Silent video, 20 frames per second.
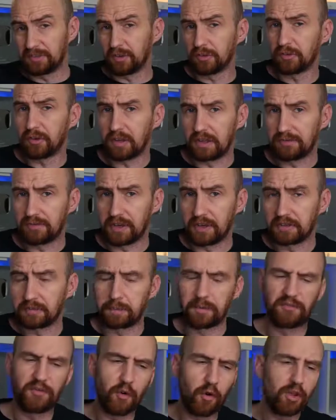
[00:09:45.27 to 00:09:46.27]
does all of this
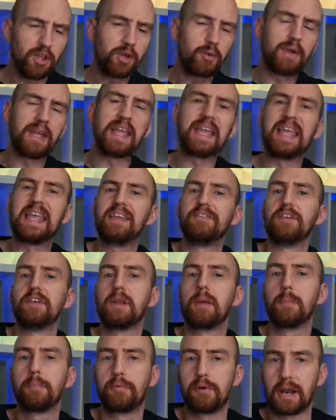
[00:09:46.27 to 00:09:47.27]
before you
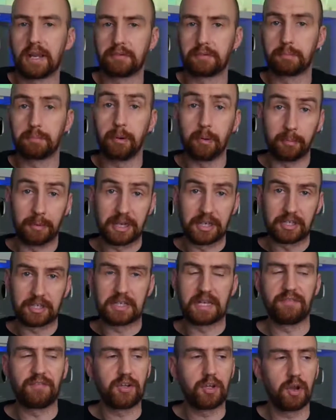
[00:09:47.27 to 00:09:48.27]
even press publish,
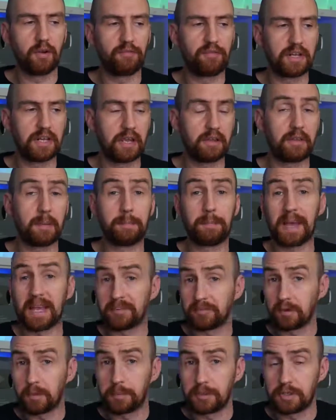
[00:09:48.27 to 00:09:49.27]
giving your video the
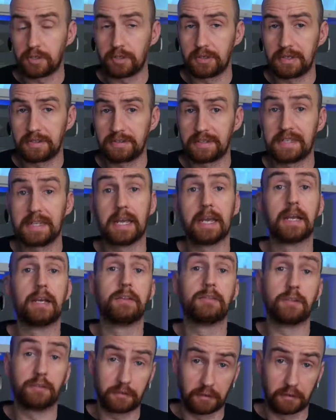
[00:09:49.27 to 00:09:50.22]
best opportunity to